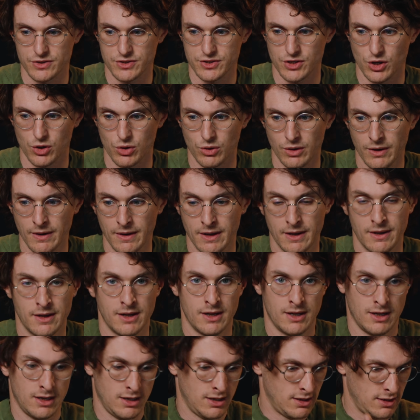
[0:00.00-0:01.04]
So
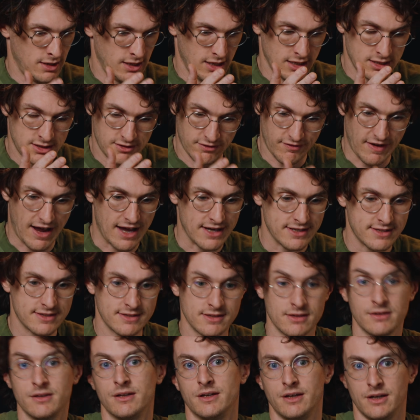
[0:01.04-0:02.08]
it's
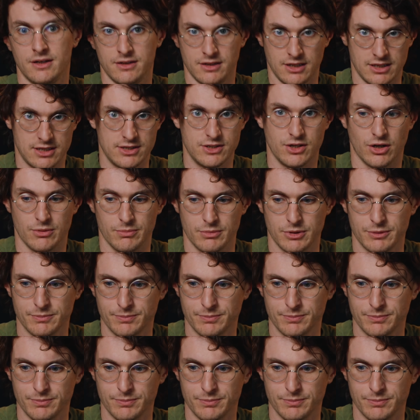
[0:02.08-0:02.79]
fast, it's dumb.